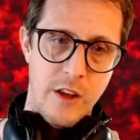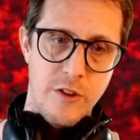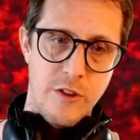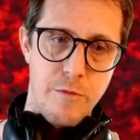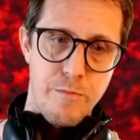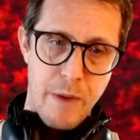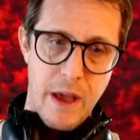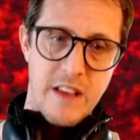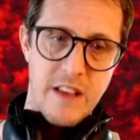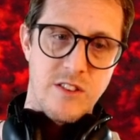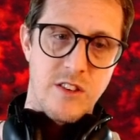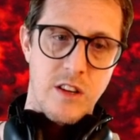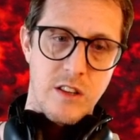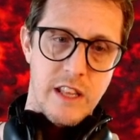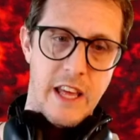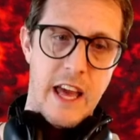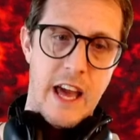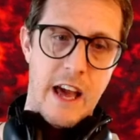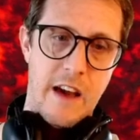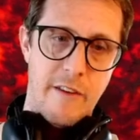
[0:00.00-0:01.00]
you
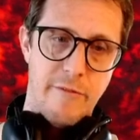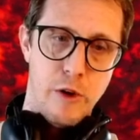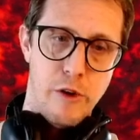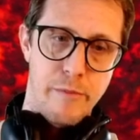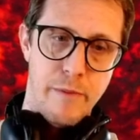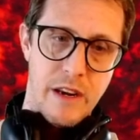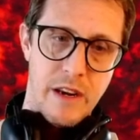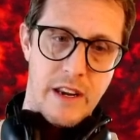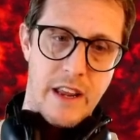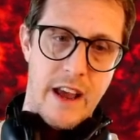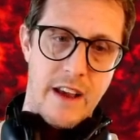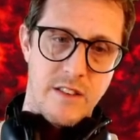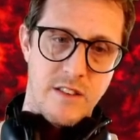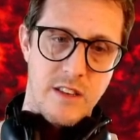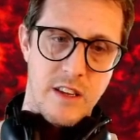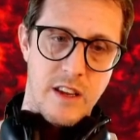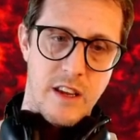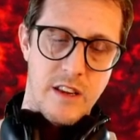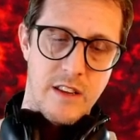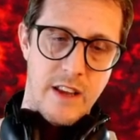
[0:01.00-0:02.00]
basically have movement,
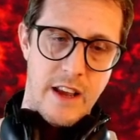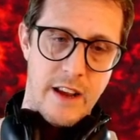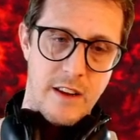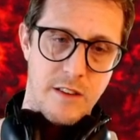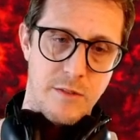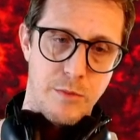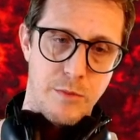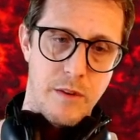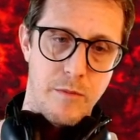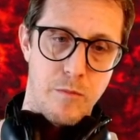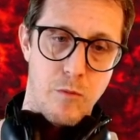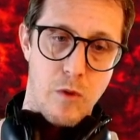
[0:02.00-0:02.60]
casting, and attack speed.